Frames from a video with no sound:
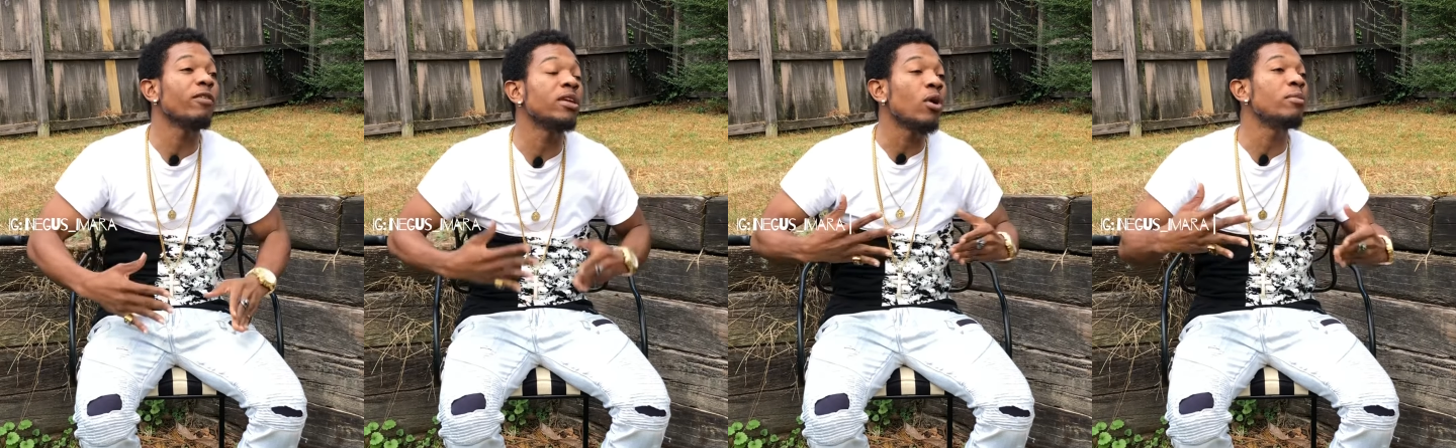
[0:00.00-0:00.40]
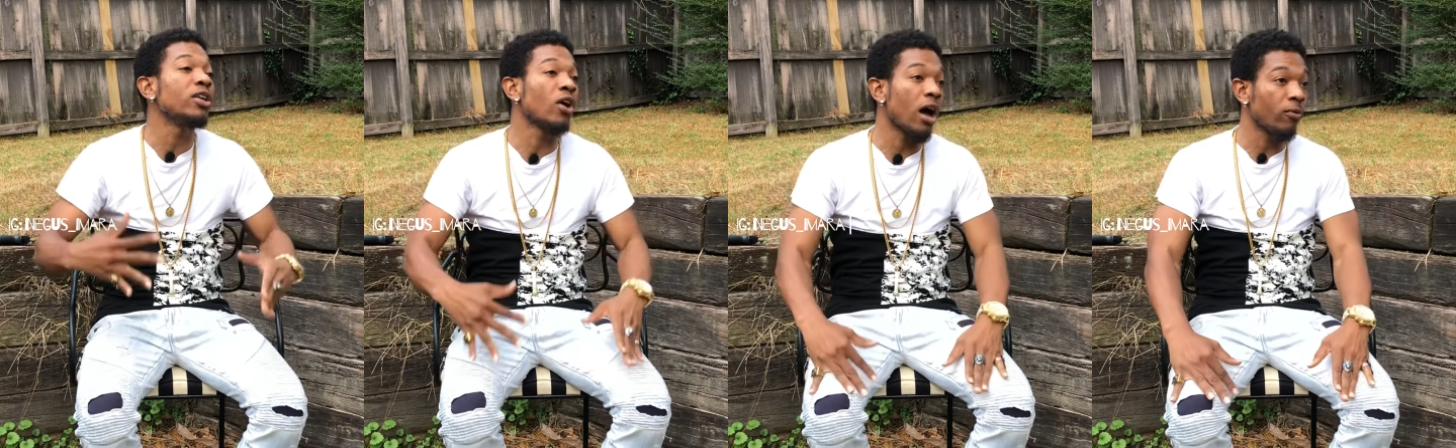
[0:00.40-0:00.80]
me, what me
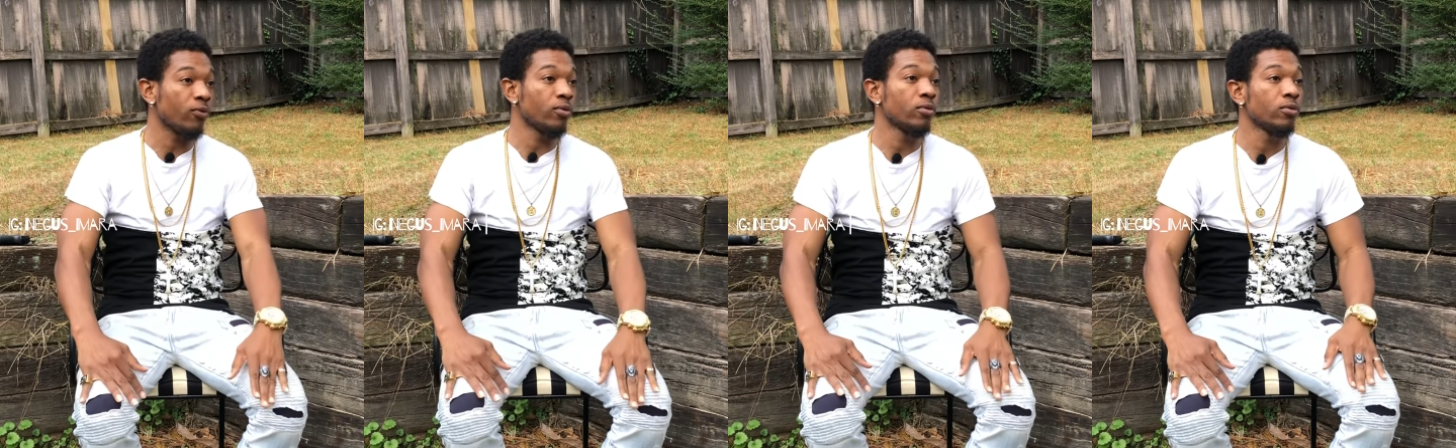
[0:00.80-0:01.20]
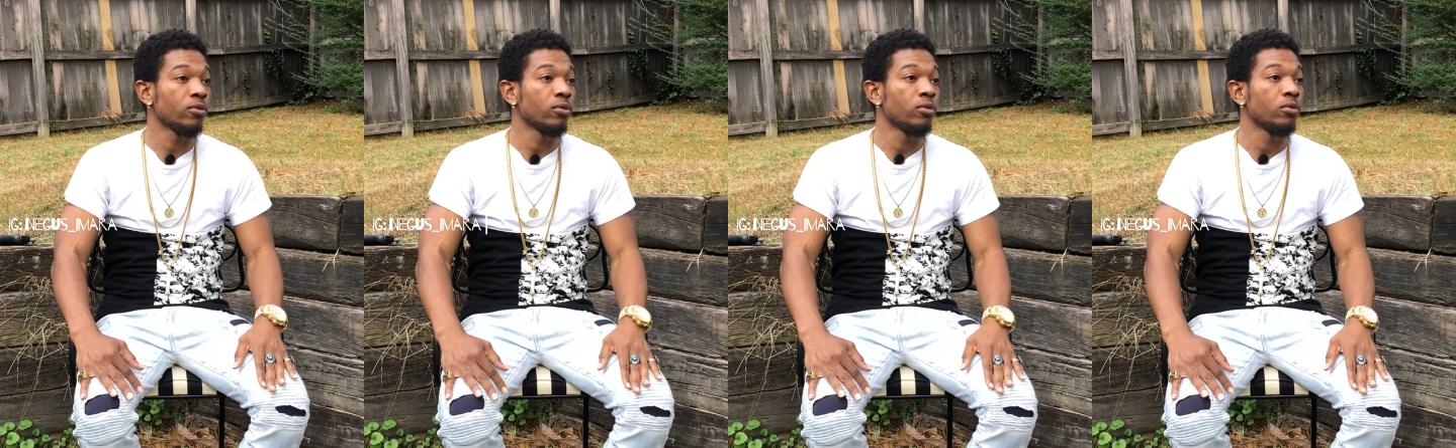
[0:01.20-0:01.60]
not have?
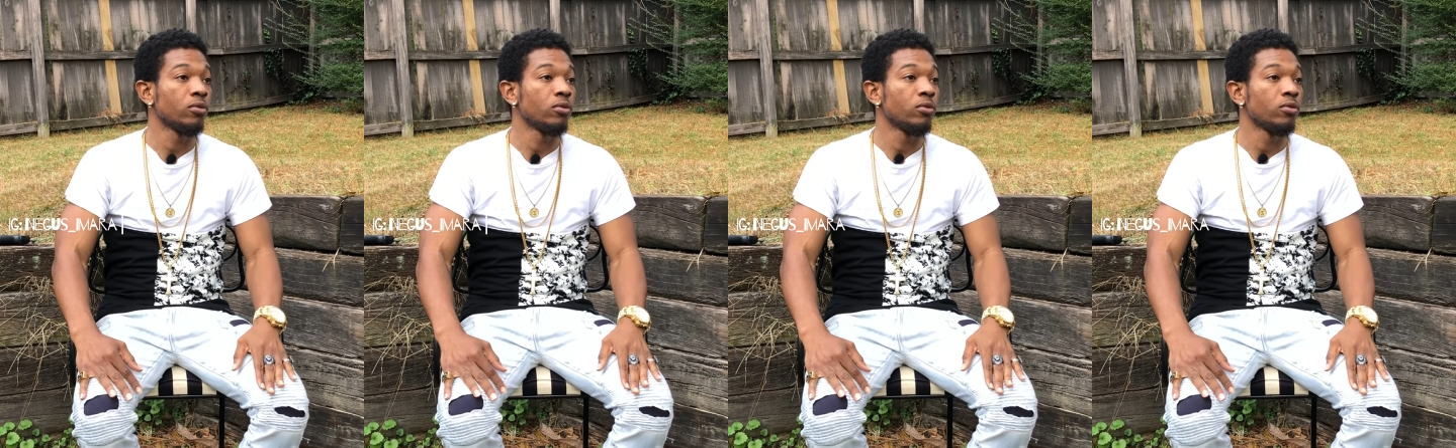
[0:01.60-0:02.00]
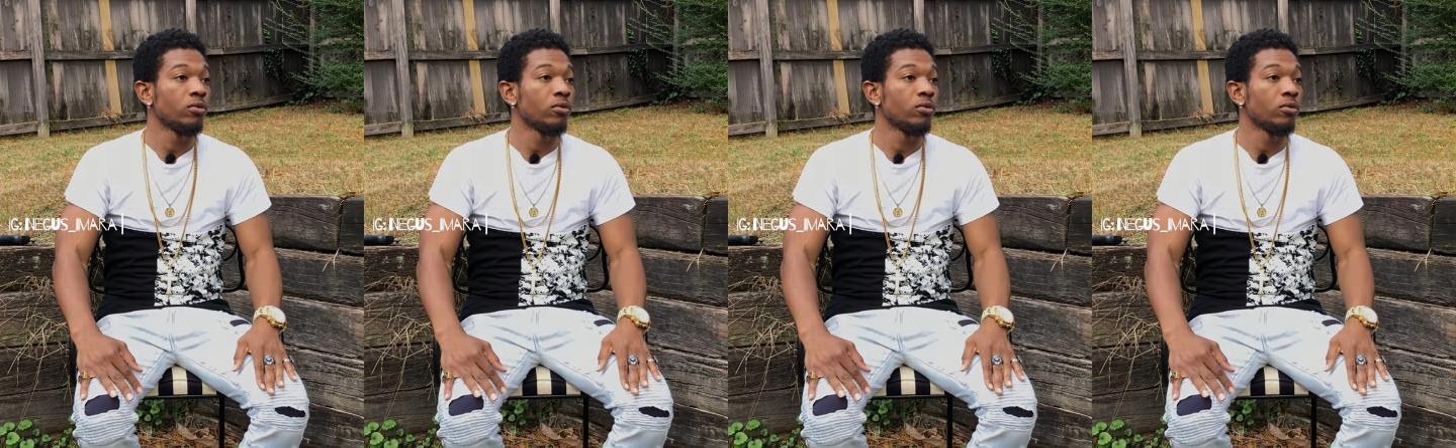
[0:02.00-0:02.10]
I honestly